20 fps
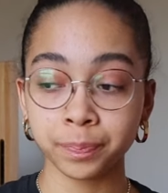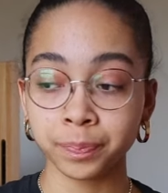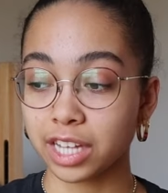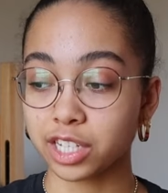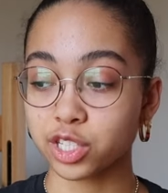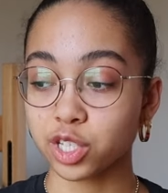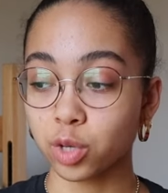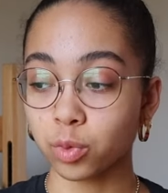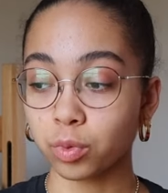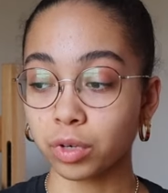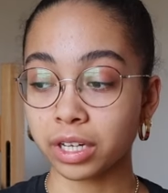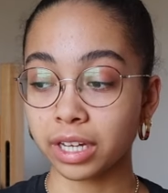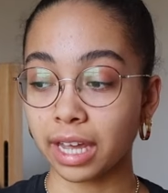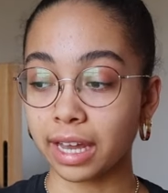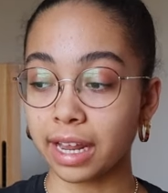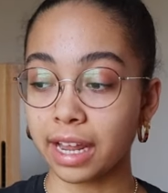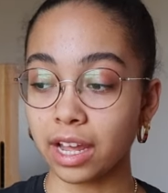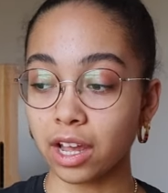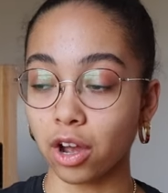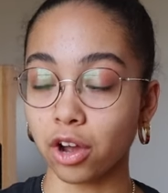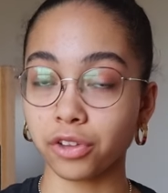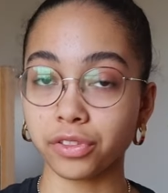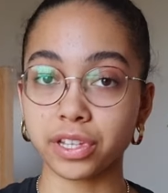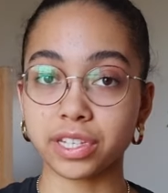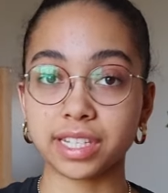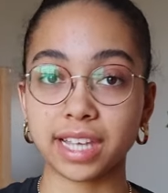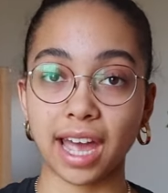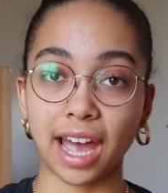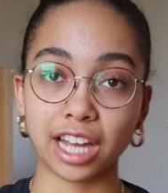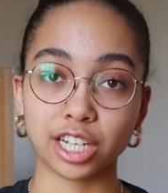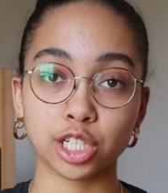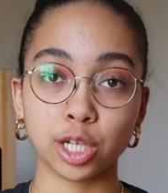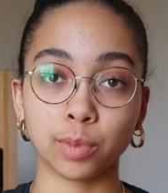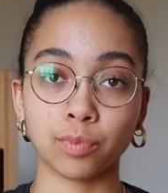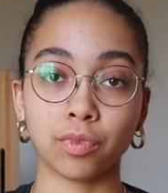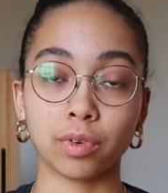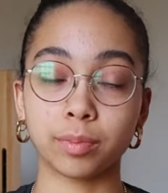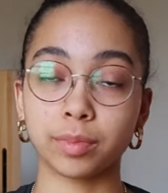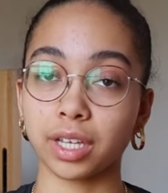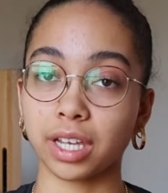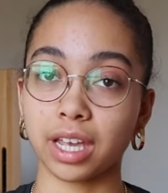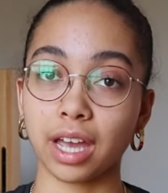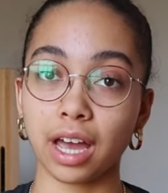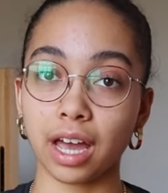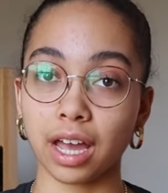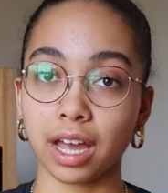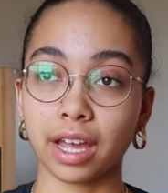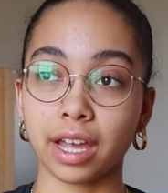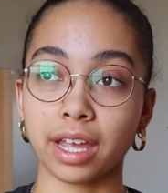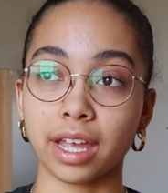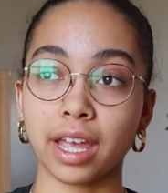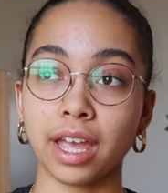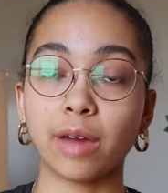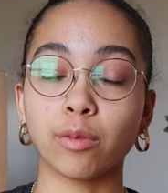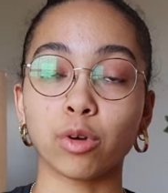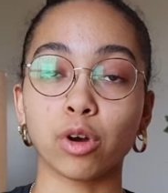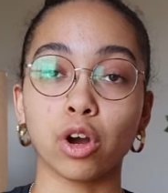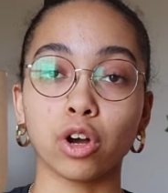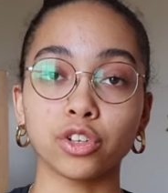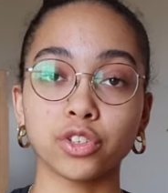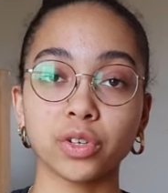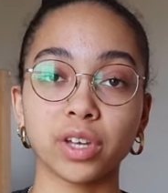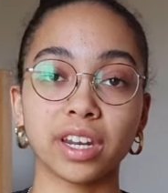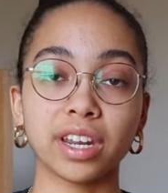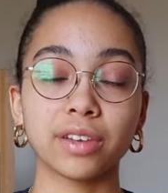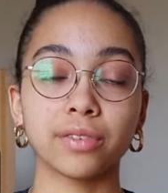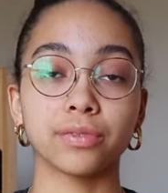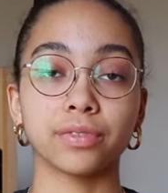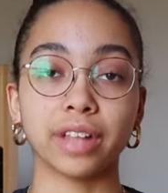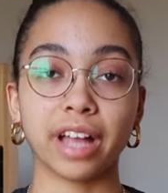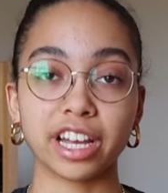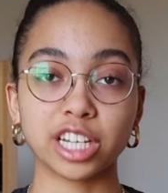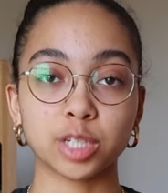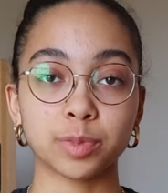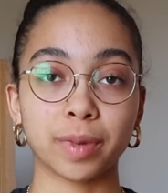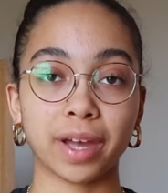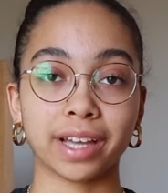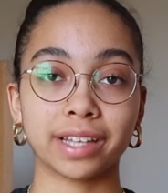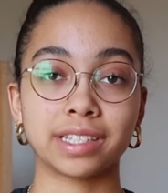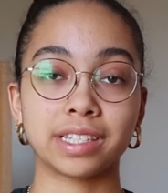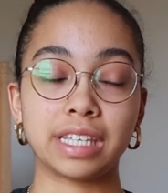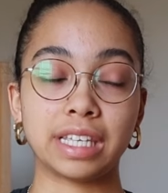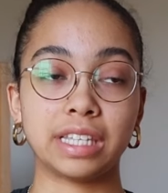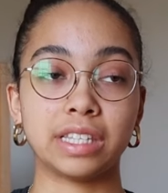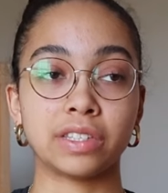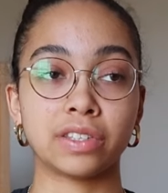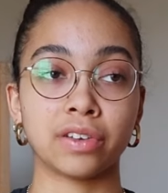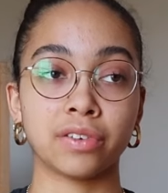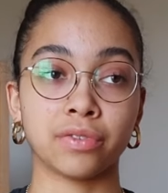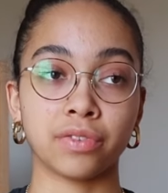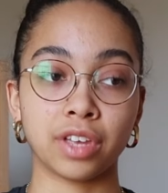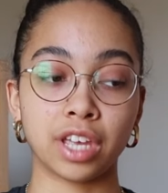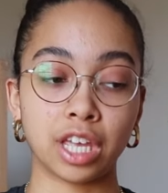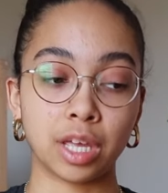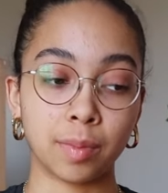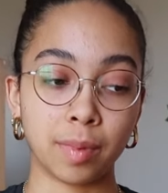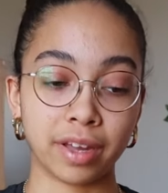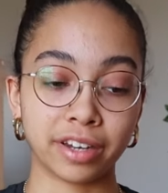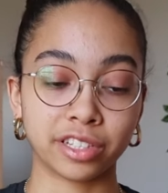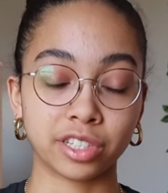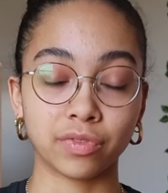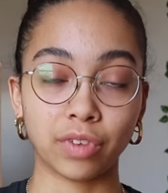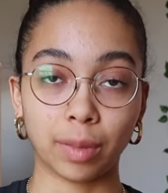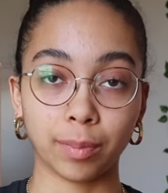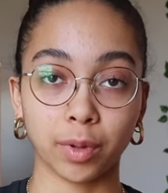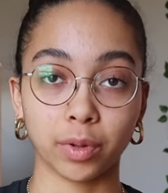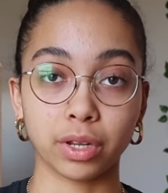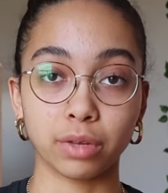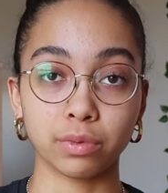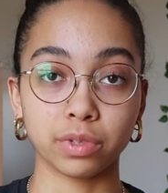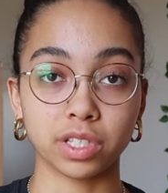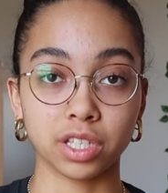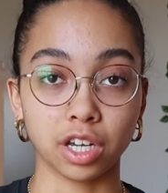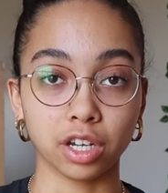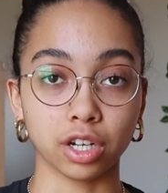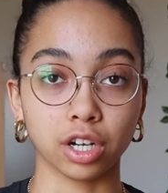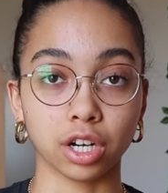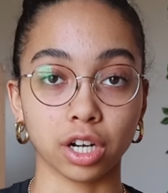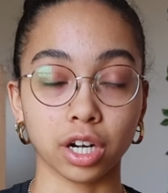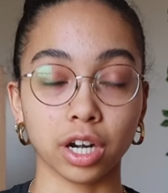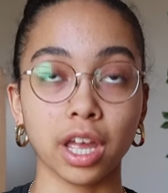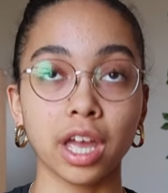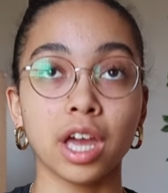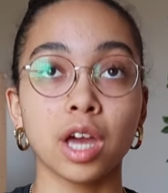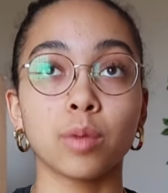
And so we're getting all this catch up from the guy, and we're also getting flashback scenes of him and his family when he was younger.